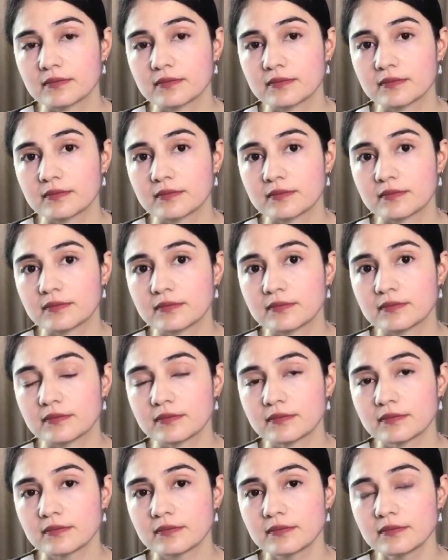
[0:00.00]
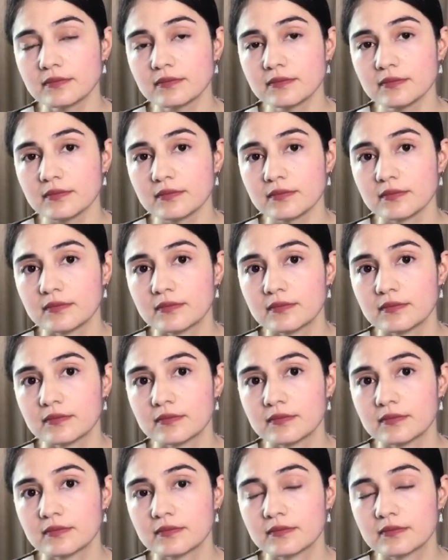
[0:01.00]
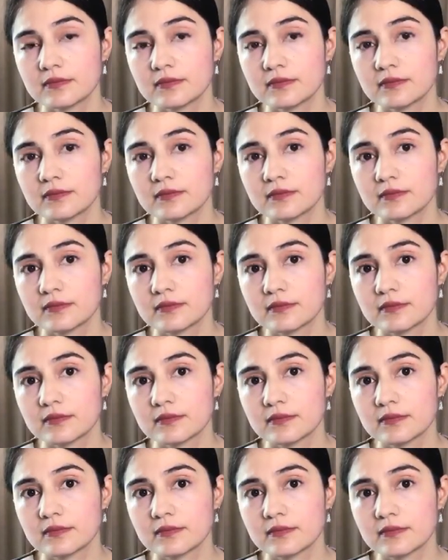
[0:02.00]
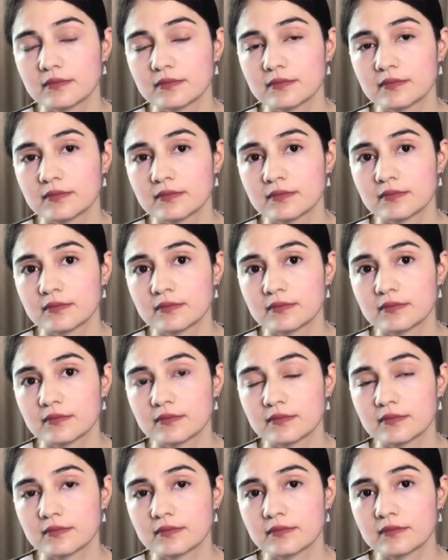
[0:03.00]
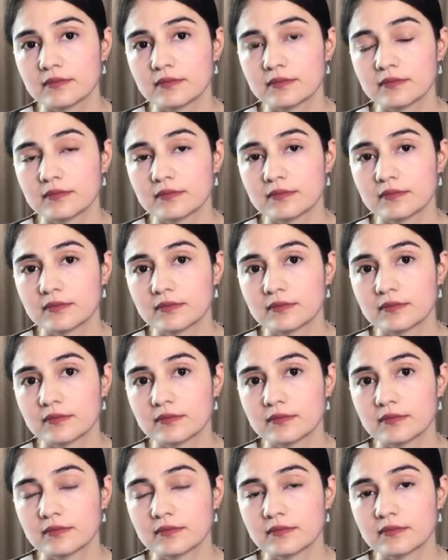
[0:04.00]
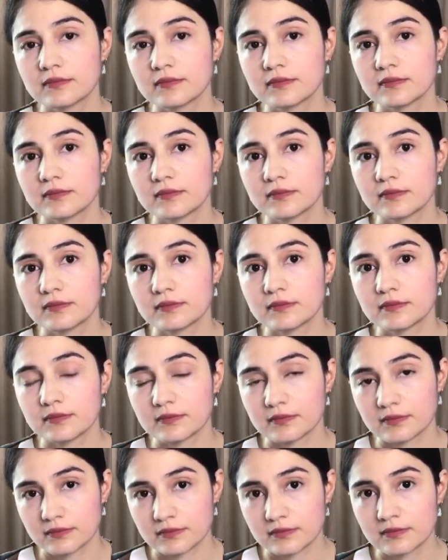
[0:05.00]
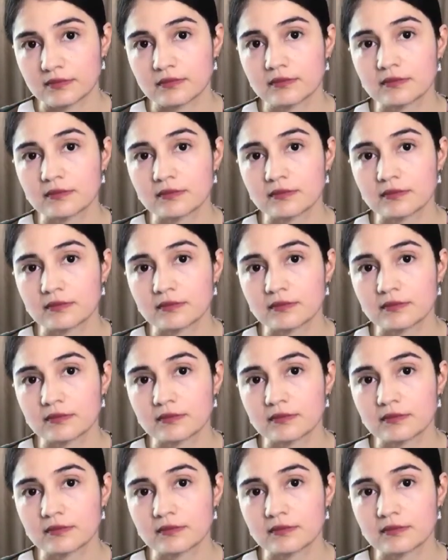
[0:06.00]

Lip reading: (not speaking)